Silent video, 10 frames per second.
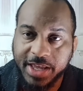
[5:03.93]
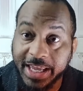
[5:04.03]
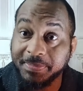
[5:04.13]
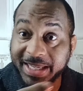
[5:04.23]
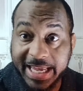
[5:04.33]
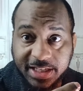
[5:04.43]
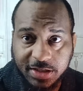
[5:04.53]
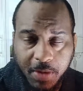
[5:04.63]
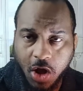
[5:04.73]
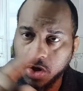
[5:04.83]
They begin
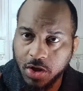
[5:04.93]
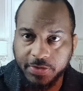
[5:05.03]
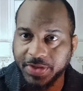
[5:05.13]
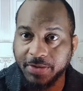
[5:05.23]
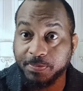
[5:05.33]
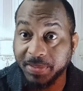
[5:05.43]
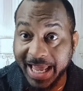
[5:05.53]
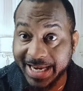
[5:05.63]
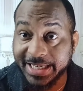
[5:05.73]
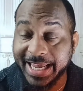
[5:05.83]
small, they
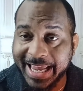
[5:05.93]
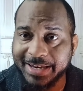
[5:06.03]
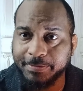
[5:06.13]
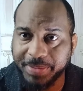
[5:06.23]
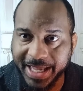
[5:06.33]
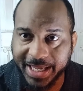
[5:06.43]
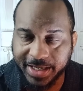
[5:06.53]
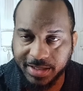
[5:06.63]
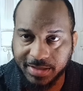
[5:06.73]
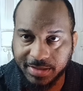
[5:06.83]
plan to end
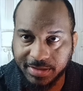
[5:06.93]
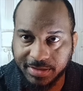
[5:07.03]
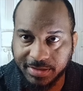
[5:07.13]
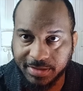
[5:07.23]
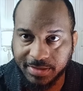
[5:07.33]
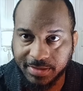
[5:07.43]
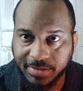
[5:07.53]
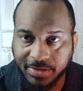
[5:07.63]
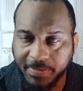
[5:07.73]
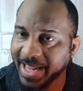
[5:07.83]
big.
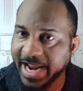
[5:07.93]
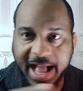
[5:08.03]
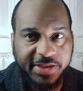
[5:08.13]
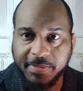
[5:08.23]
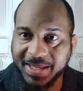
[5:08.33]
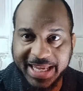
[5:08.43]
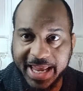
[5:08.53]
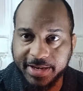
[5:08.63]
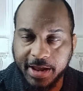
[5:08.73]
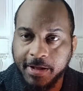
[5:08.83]
No matter how they
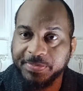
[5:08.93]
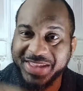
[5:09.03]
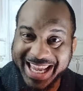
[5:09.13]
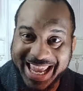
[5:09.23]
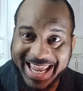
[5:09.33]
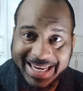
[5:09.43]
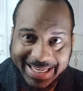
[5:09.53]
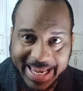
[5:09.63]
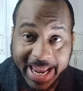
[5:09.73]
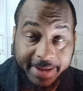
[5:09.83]
begin, the
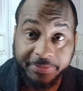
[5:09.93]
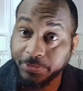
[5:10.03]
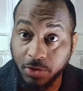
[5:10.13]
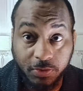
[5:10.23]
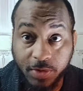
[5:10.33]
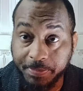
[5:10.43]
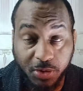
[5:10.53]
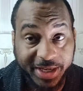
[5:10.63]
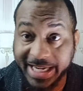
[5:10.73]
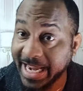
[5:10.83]
end game for
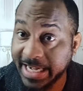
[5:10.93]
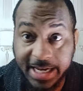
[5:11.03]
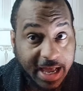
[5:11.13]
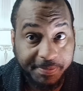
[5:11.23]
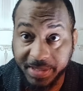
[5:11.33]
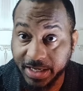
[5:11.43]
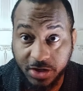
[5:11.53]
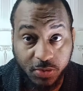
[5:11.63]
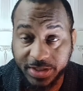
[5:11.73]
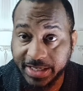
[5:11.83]
Ripple and any company
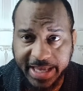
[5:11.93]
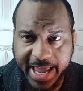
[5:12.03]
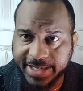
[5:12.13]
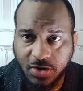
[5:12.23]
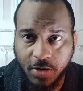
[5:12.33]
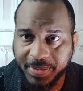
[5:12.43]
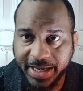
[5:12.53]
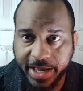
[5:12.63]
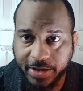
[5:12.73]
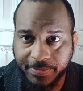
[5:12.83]
using the
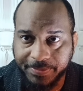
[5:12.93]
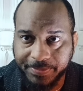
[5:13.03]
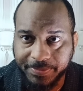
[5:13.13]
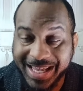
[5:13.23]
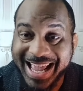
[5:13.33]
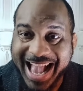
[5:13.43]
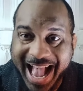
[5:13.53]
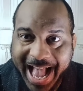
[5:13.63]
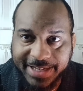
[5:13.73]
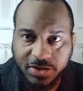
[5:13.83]
XRPL
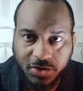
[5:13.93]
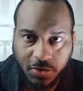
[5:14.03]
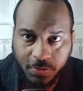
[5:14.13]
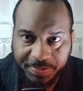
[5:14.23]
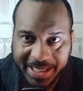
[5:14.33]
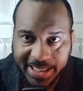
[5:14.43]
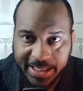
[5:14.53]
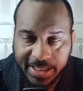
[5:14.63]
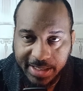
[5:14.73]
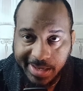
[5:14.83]
has to
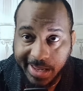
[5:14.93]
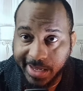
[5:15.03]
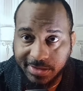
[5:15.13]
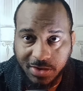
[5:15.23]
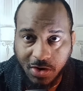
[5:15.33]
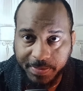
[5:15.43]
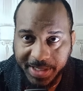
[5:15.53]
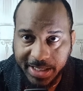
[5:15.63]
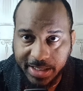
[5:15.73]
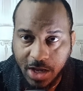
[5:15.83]
be
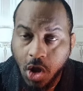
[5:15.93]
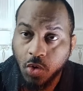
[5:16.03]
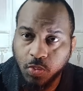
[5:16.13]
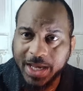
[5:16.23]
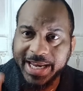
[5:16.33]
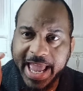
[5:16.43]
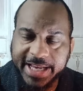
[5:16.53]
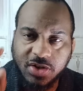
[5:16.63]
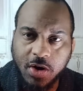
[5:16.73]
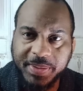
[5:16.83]
XRP. What did
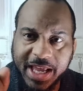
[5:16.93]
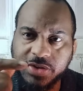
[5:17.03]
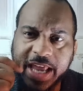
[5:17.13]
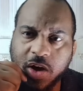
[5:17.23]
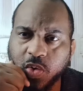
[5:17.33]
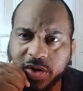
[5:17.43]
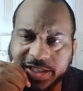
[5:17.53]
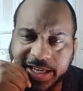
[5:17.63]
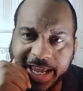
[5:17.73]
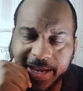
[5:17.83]
XRPL.org
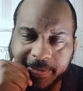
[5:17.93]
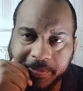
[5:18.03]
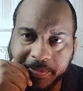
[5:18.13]
say?